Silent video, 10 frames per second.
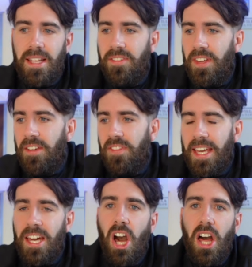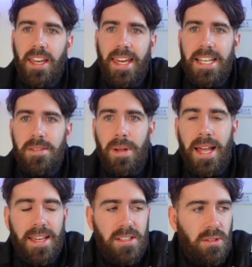If he can't get his
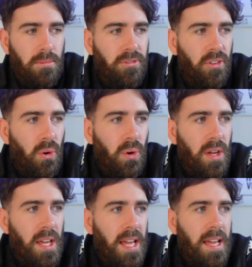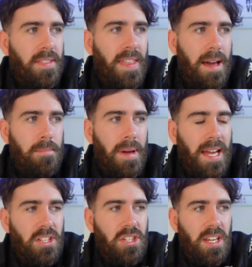players up for that
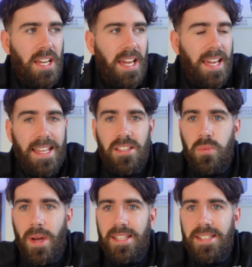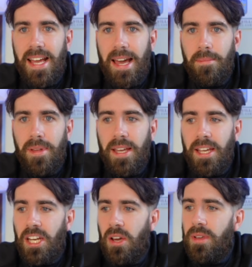match against West Ham,
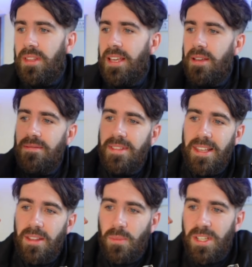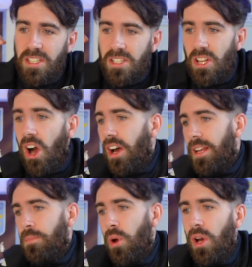you know, that we
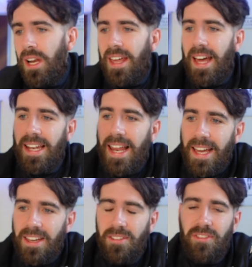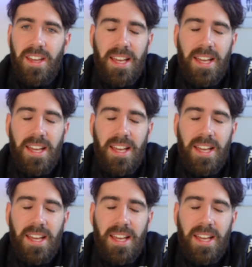started poorly, a lack of